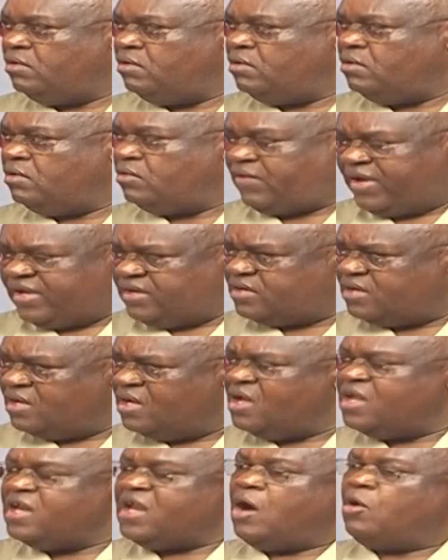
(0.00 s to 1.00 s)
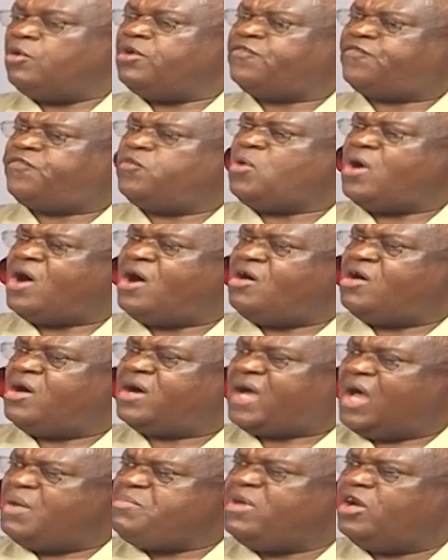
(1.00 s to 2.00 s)
Right? Now, if you are
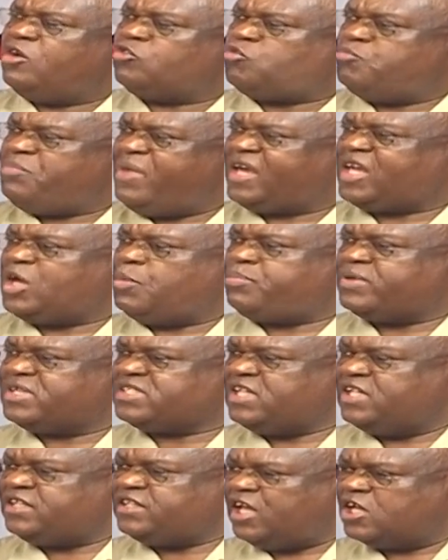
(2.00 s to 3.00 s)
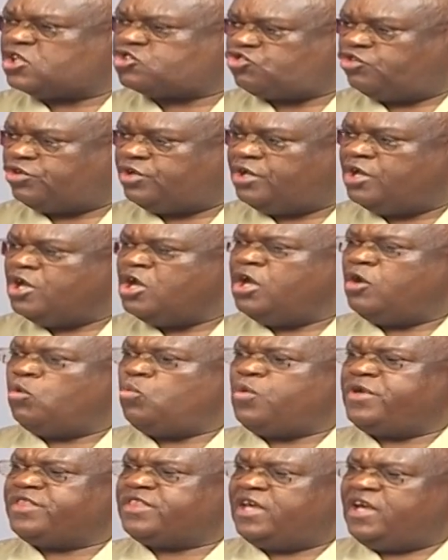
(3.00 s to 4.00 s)
coming to make a presentation
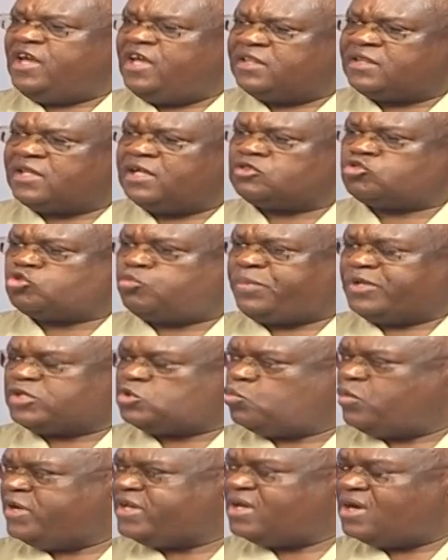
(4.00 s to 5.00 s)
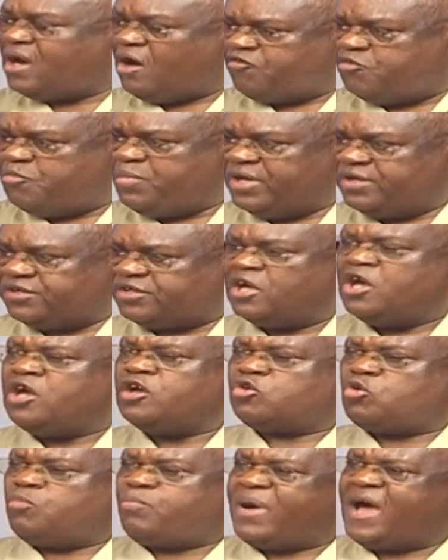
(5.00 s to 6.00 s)
with the intent to persuade the government
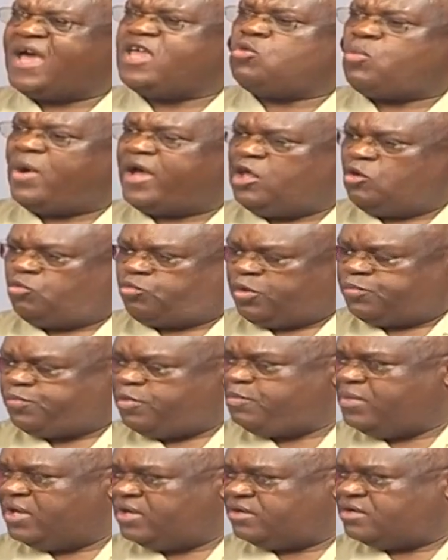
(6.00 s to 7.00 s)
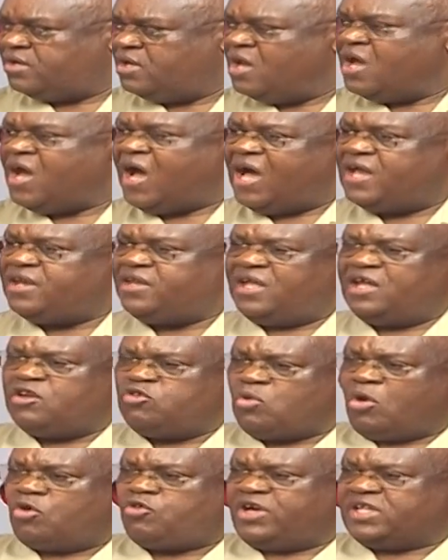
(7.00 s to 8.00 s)
to buy your equipment, and then
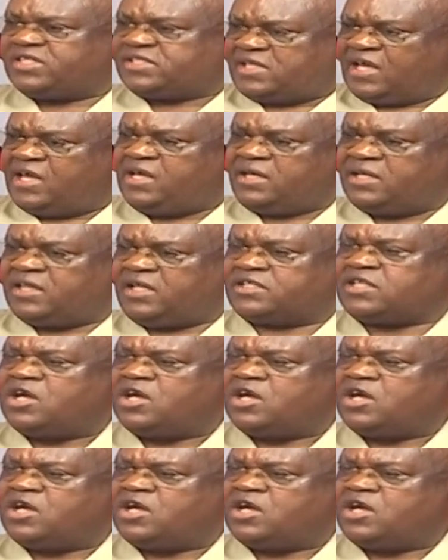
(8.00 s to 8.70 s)
you are always saying that